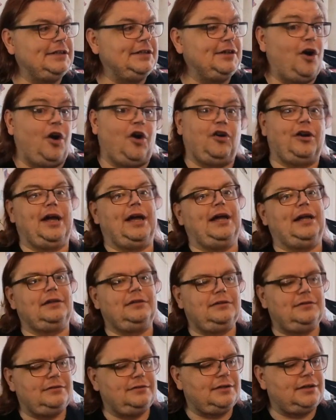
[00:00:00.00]
Or girl,
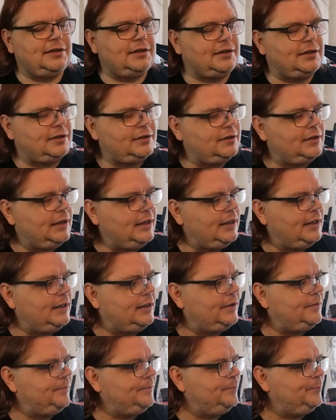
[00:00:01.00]

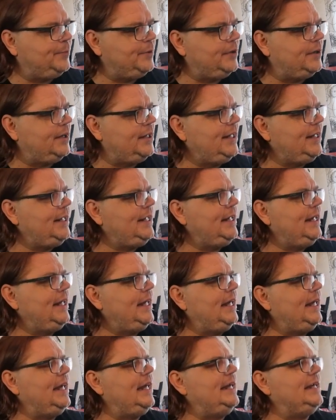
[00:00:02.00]
but
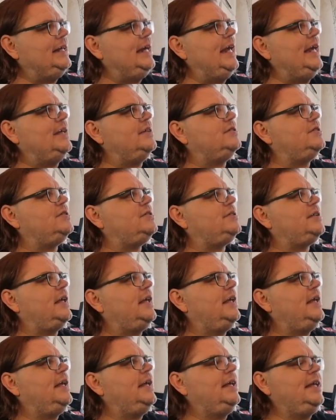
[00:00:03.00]
it's
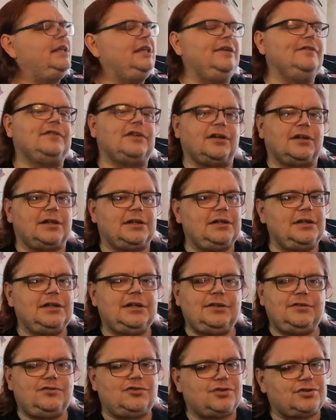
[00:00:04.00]
you've got
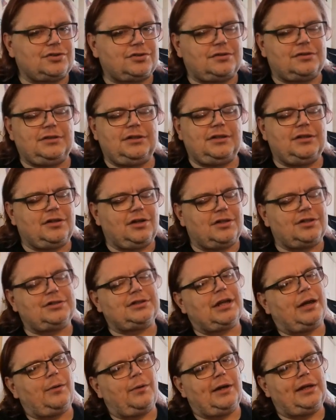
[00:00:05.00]
to
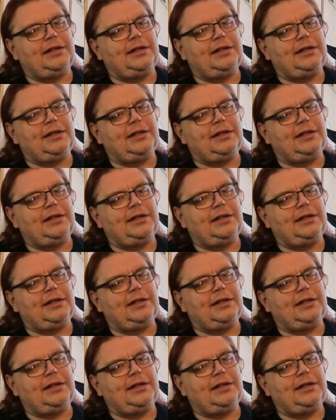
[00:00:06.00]
shower,